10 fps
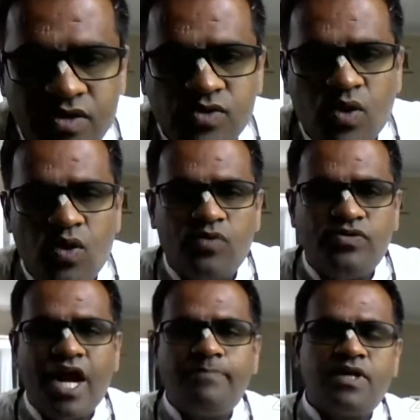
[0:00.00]
So
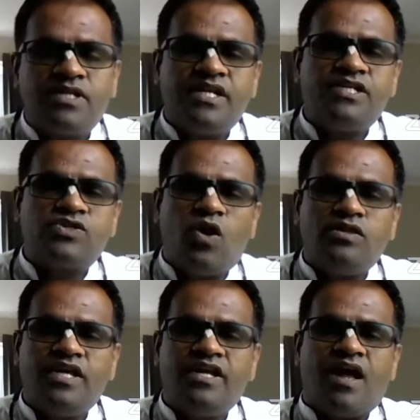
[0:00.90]
that person is
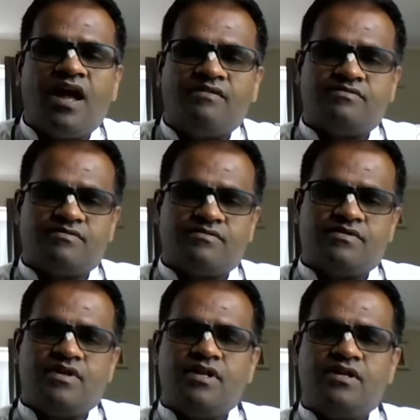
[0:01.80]
called dhira.
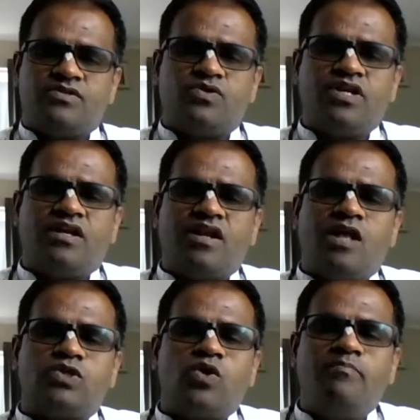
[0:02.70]
So dhira
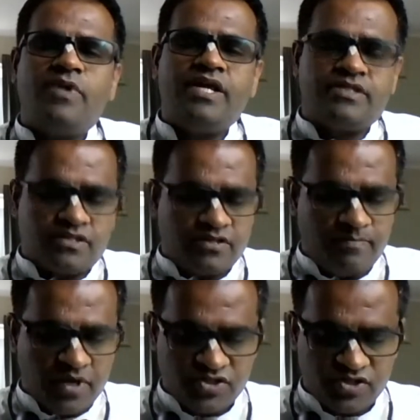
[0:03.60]
also means the
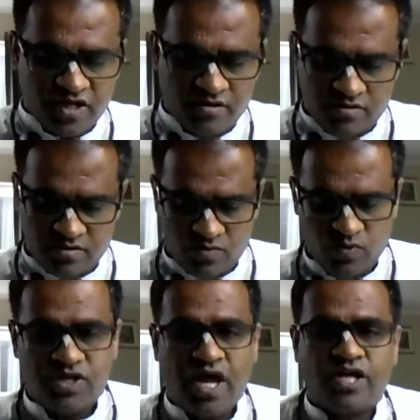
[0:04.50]
person
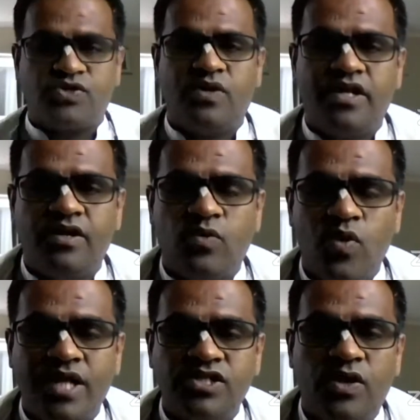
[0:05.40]
with actually
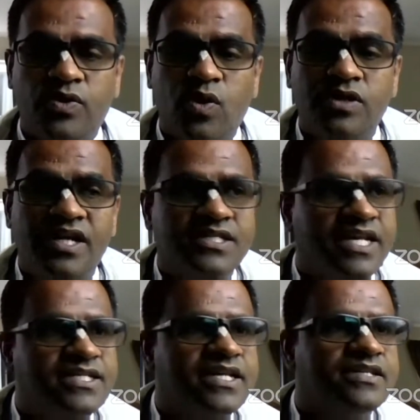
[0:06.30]
who has controlled their
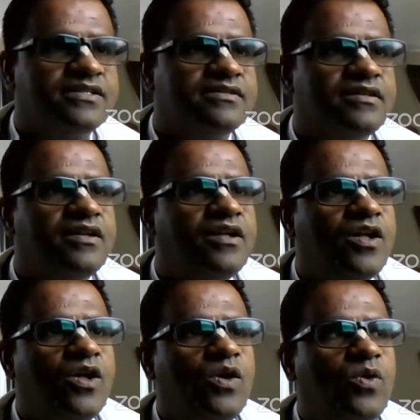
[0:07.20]
senses,
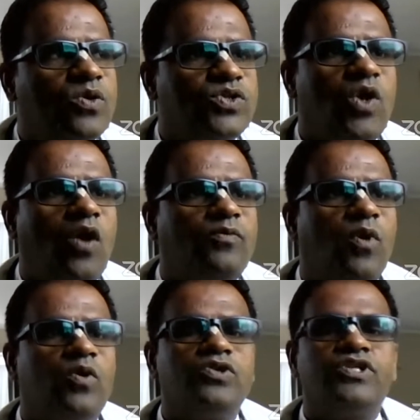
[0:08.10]
who's not
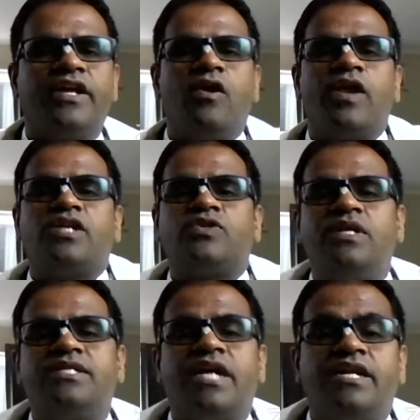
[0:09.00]
focusing on
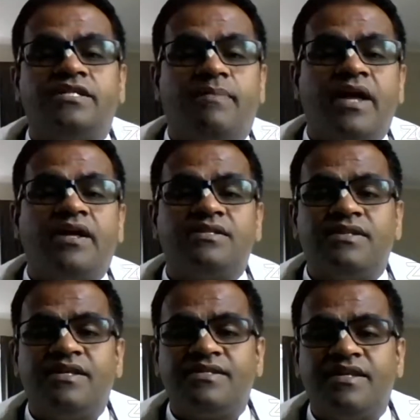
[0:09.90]
actually satisfying his
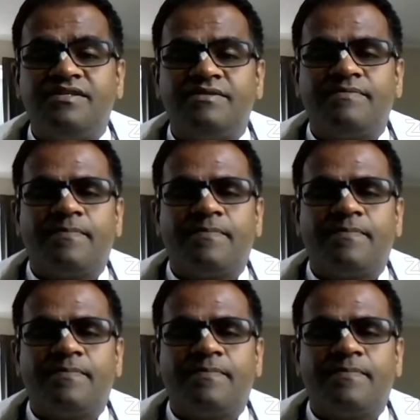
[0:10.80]
senses.